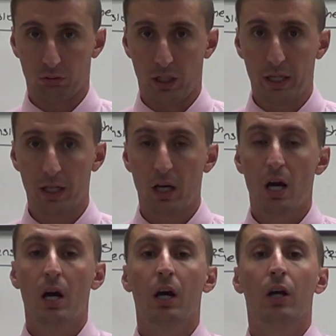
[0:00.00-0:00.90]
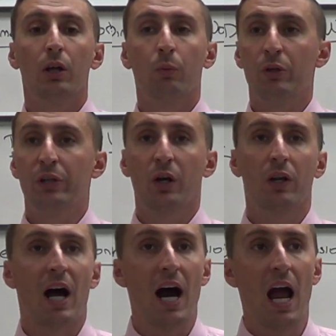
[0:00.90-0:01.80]
Okay, when you get
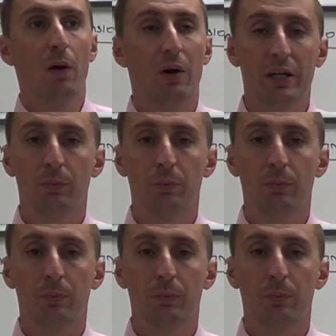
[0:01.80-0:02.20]
on the highway and